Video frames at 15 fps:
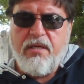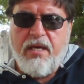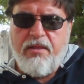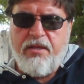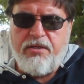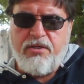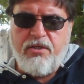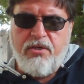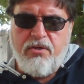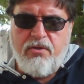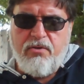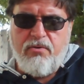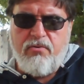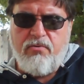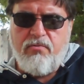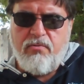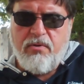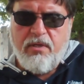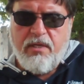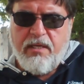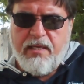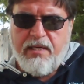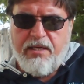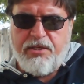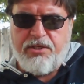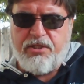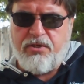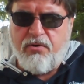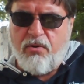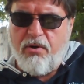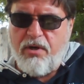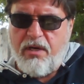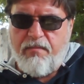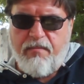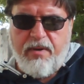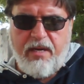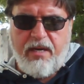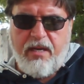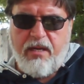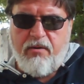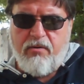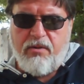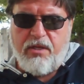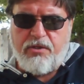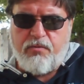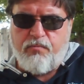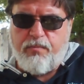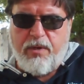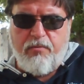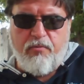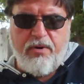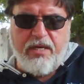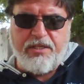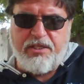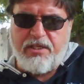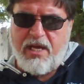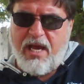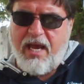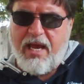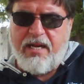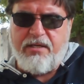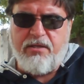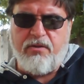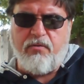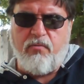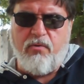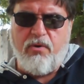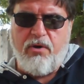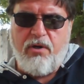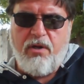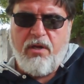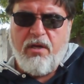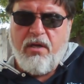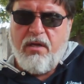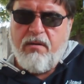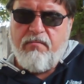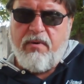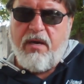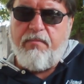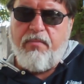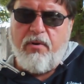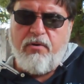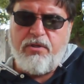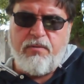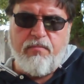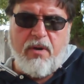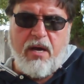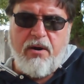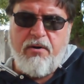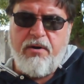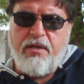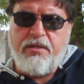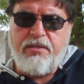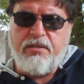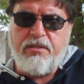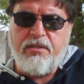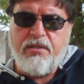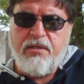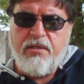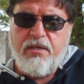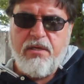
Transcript: in this new distorted meaning that's been reassigned to the word by postmodernists